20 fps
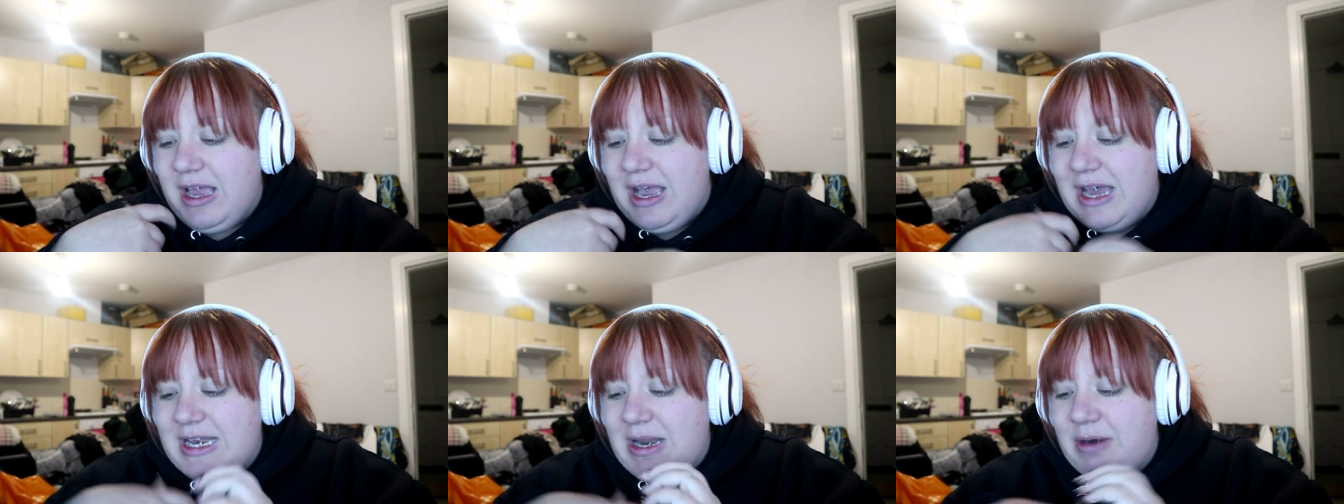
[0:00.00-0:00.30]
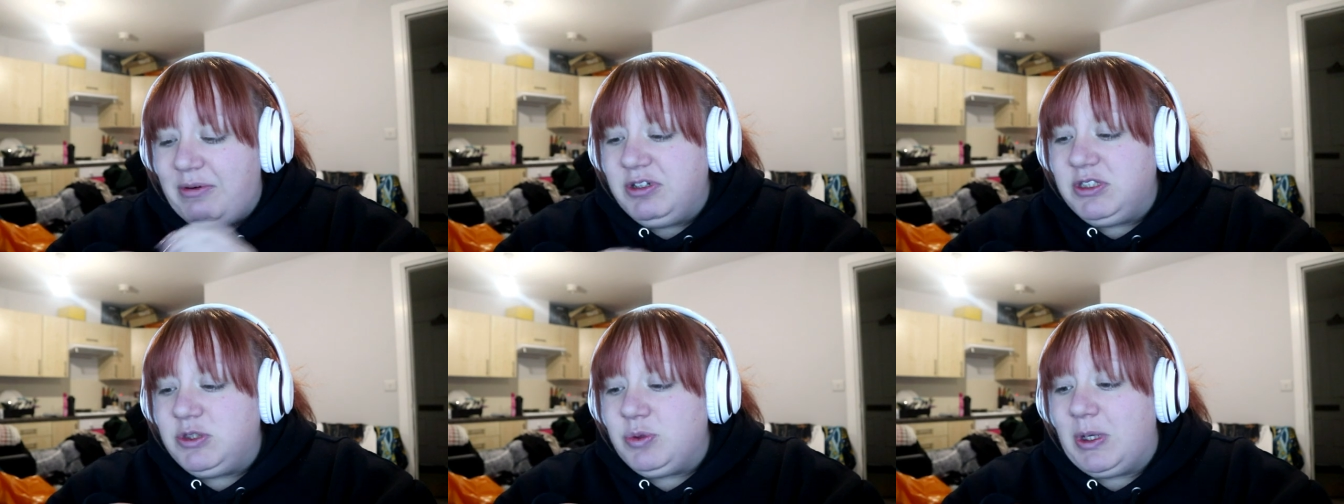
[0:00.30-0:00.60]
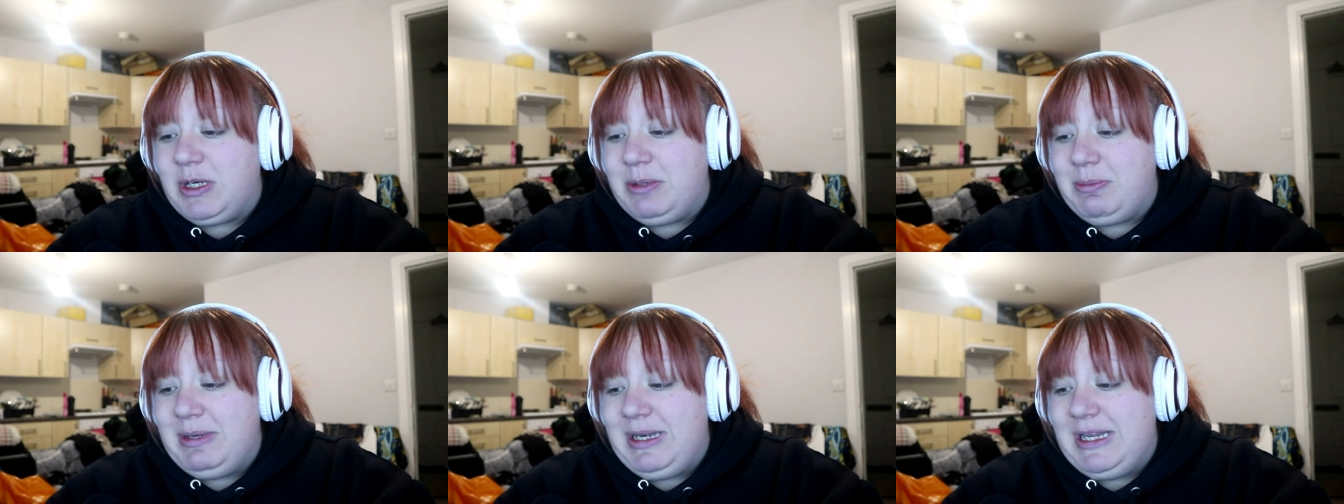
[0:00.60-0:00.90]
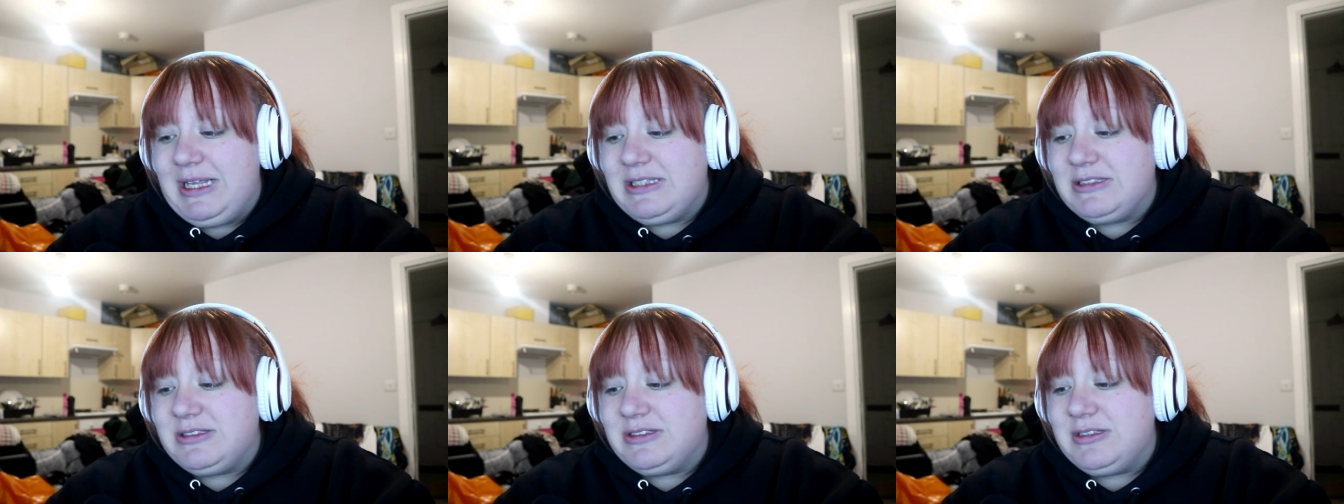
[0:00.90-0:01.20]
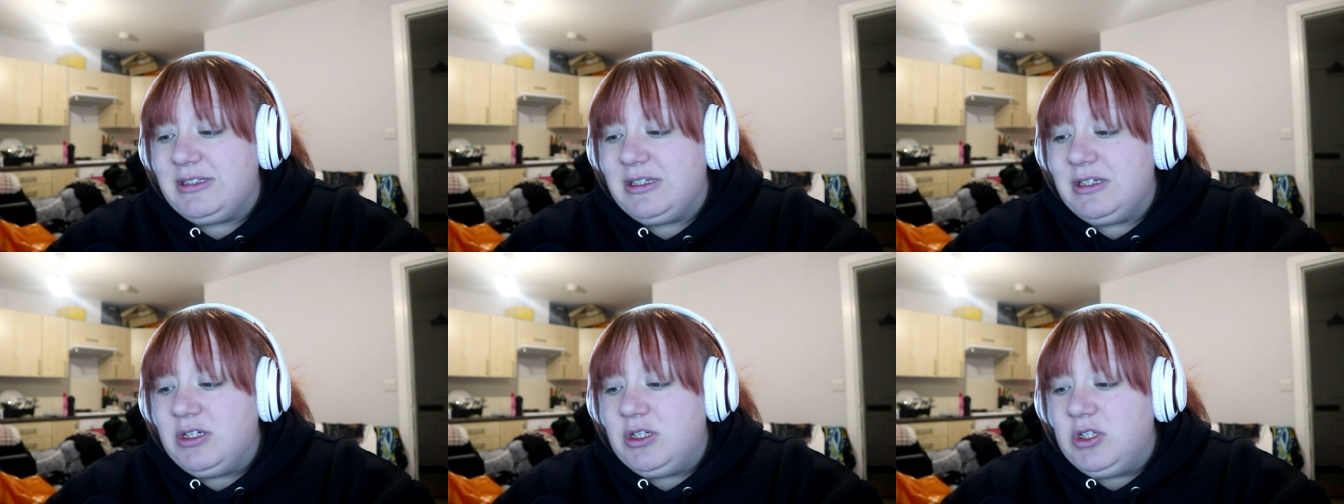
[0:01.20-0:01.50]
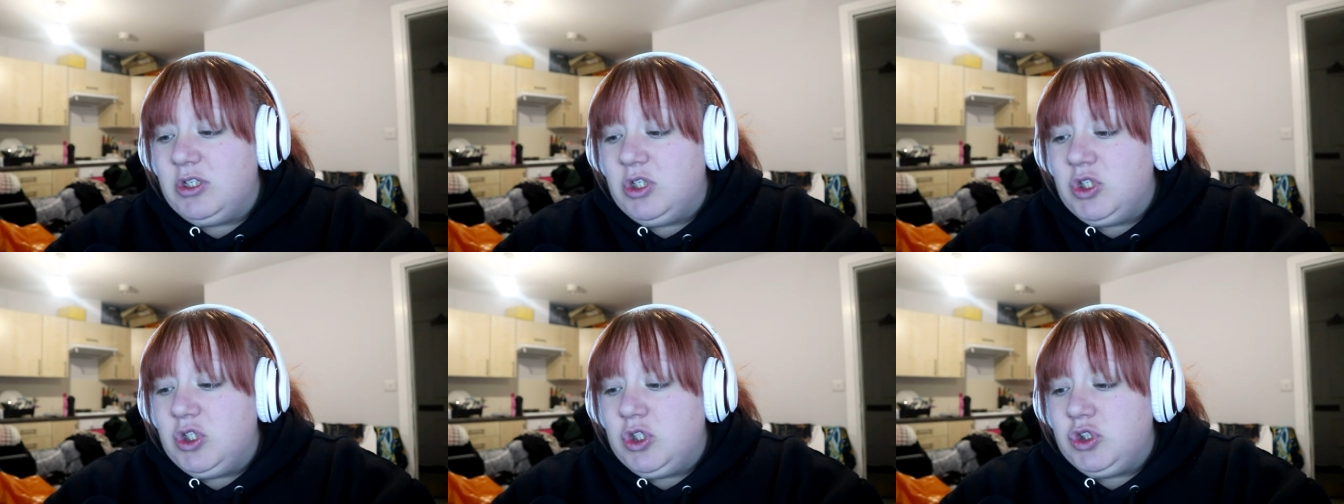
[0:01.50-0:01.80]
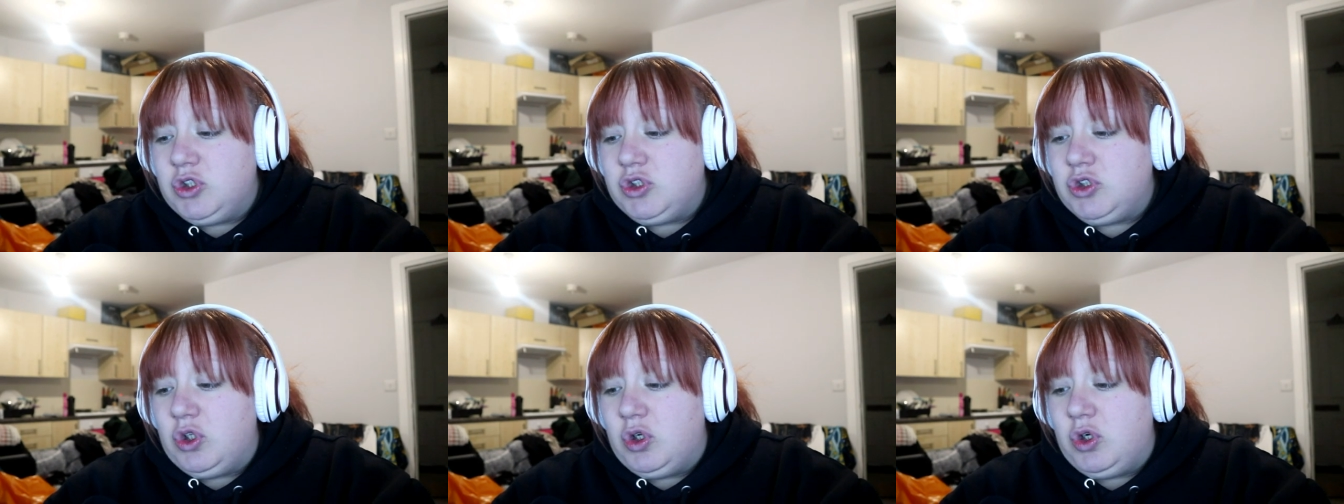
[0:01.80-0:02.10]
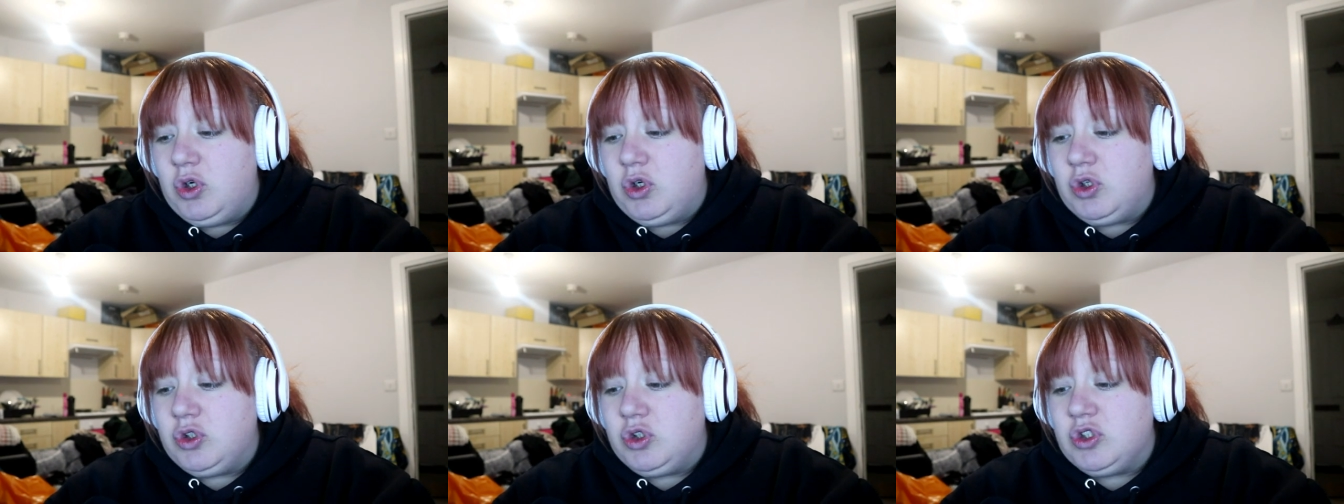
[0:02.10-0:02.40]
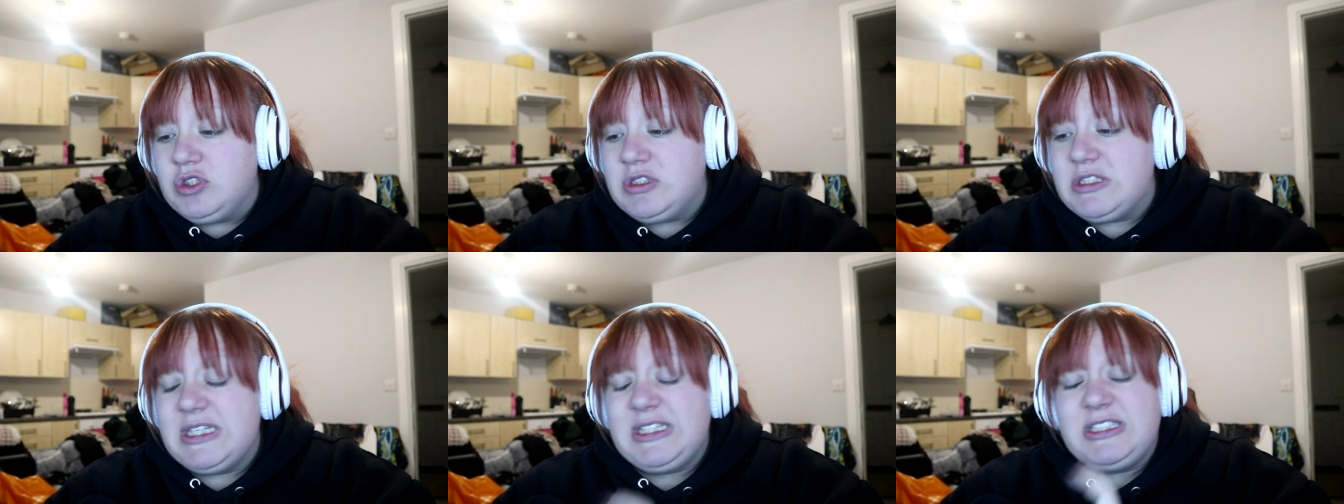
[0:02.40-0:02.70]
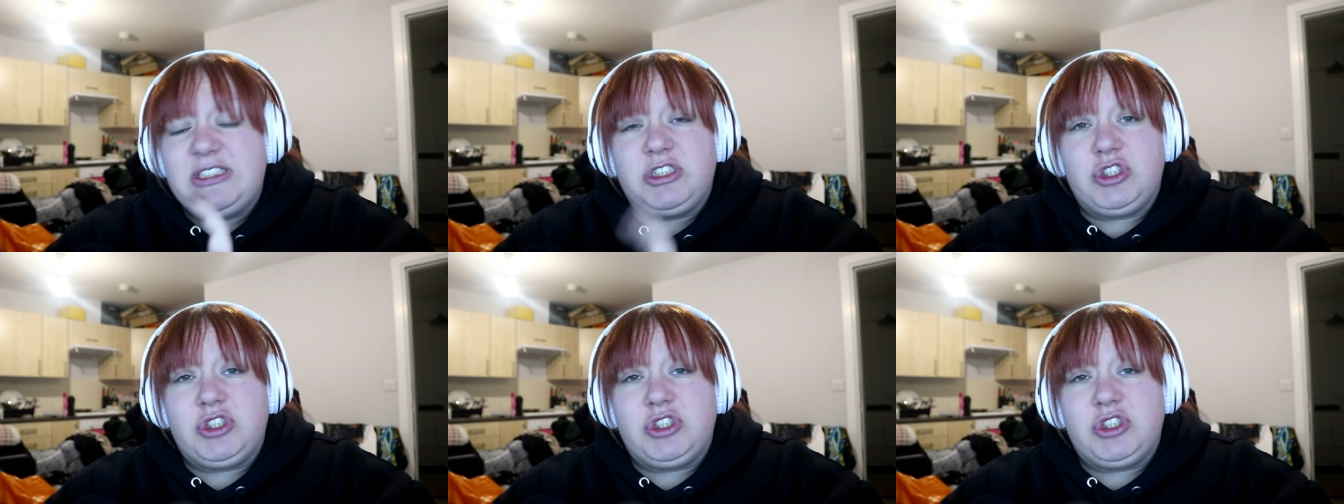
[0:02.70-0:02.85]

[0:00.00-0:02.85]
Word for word: An hour and 20 minutes so does this